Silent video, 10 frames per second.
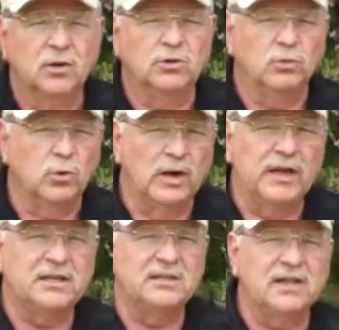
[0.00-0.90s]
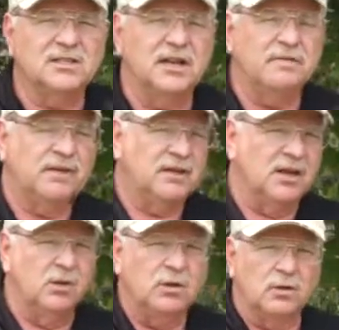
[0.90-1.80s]
who's really sensitive and
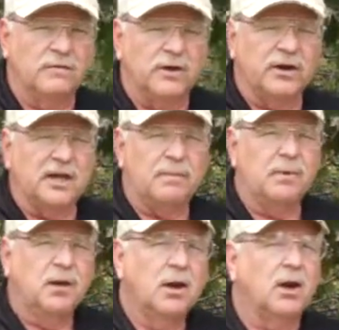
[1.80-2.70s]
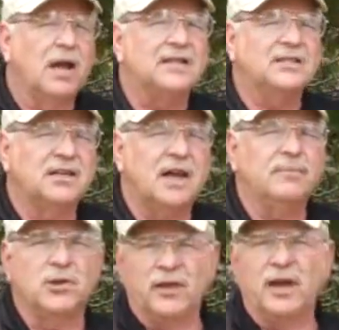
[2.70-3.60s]
don't go very deep, are lots of
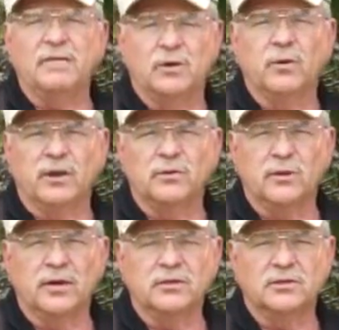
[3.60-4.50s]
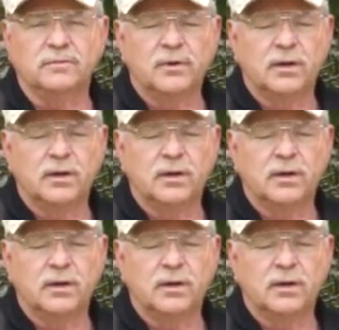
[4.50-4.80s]
times are the evergreen trees.